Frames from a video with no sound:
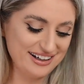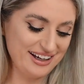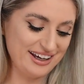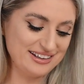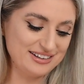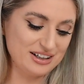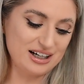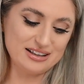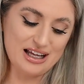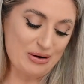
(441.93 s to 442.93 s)
and
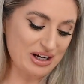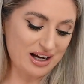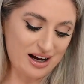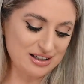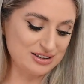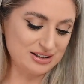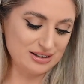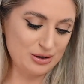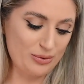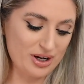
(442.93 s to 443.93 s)
now I can't
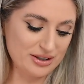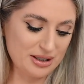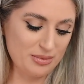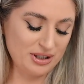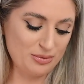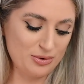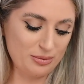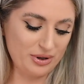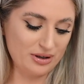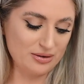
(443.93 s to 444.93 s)
wear them anymore
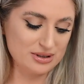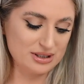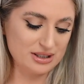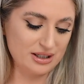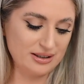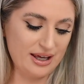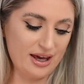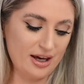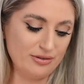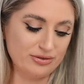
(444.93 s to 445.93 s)
because they
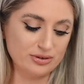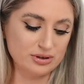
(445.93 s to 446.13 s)
have